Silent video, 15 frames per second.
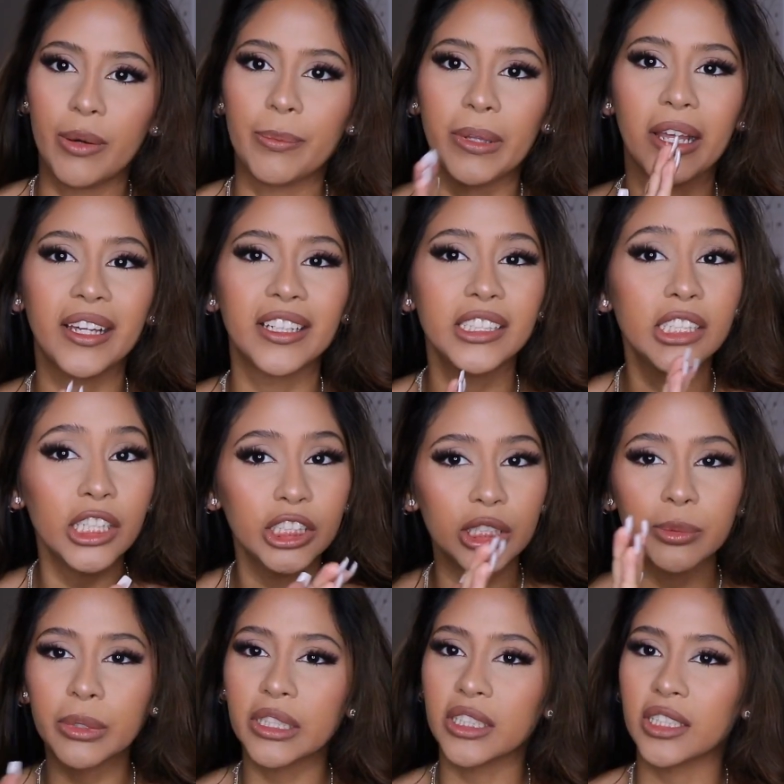I'm not gonna touch
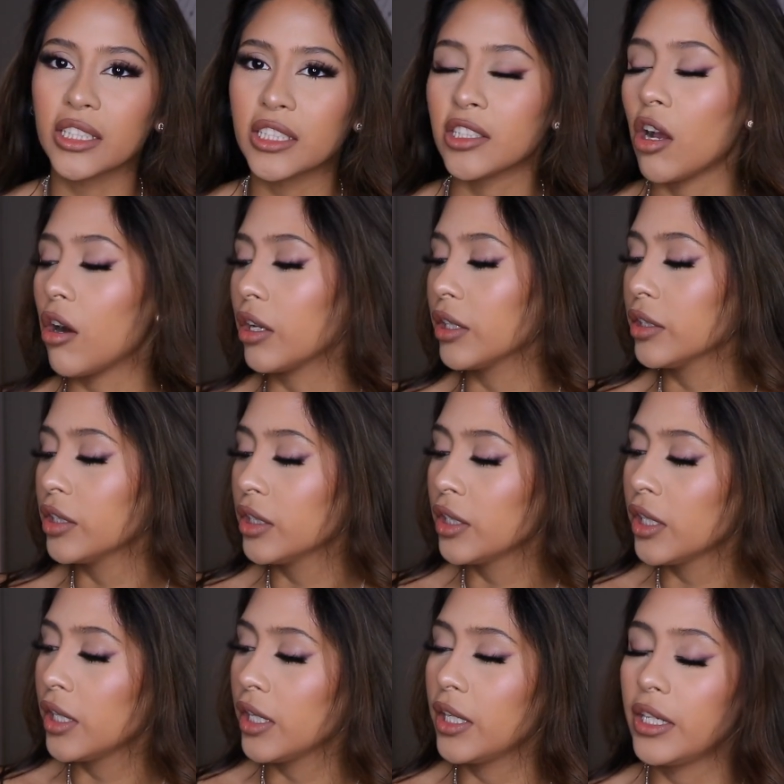it because it's on,
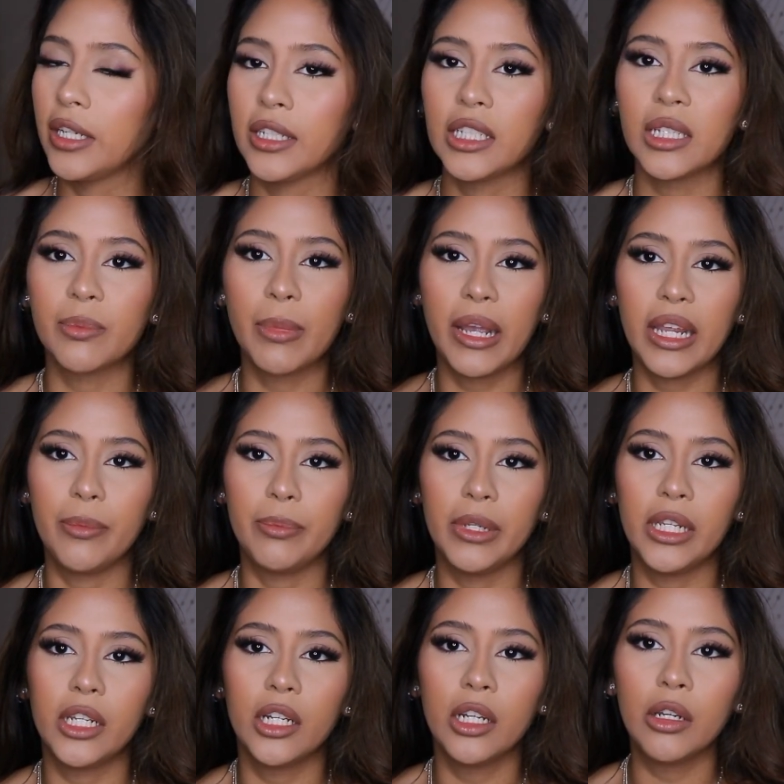and it's by
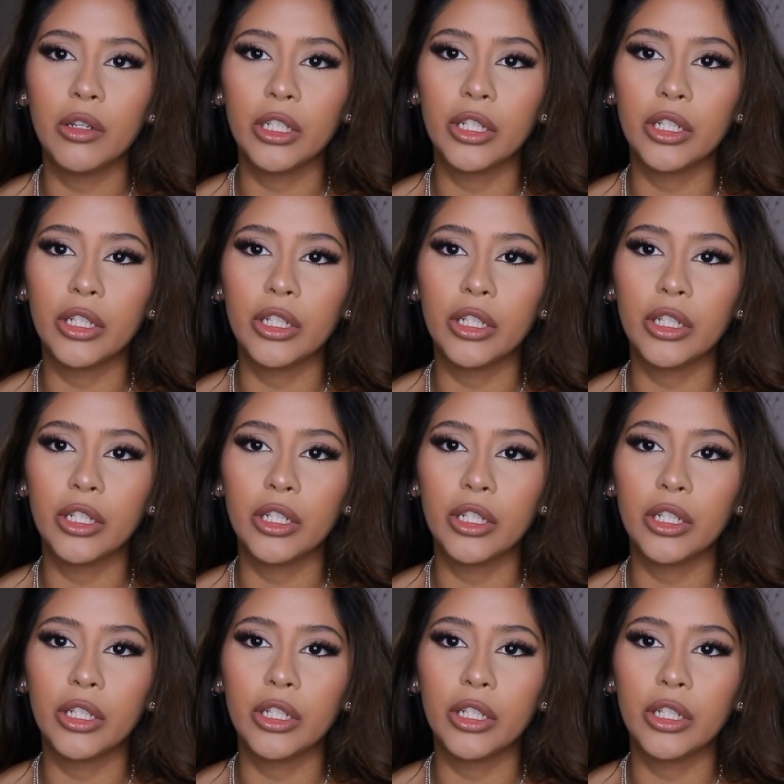Amika.